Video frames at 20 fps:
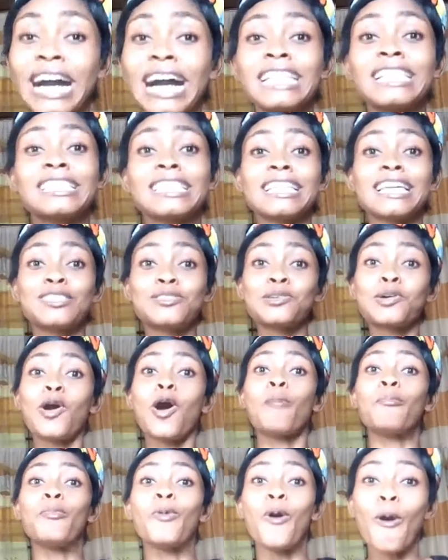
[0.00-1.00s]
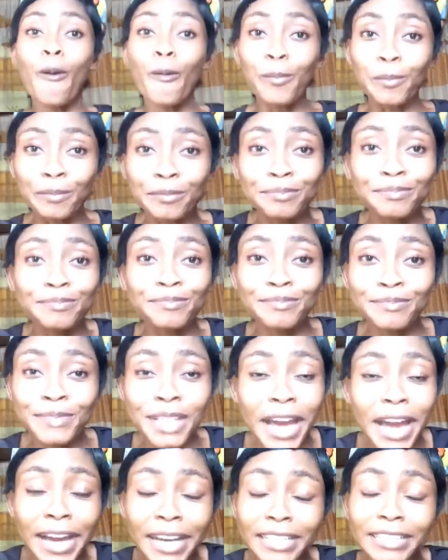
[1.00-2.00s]
I decided to come home.
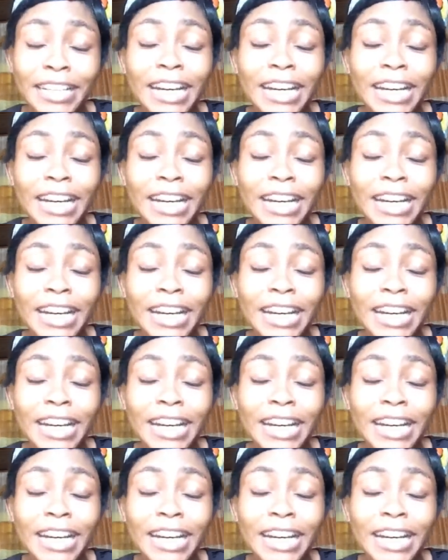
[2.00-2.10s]
Yeah,